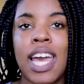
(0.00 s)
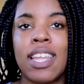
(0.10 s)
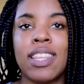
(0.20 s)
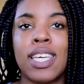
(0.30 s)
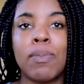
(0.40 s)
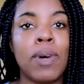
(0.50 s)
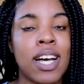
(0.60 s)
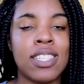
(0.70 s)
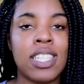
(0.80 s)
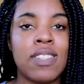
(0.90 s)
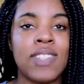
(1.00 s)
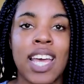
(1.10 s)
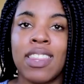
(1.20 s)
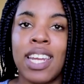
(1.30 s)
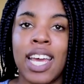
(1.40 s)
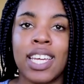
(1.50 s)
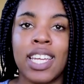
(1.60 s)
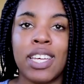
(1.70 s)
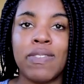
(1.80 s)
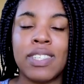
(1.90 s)
and the positives and the
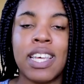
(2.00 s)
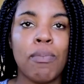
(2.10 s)
negatives.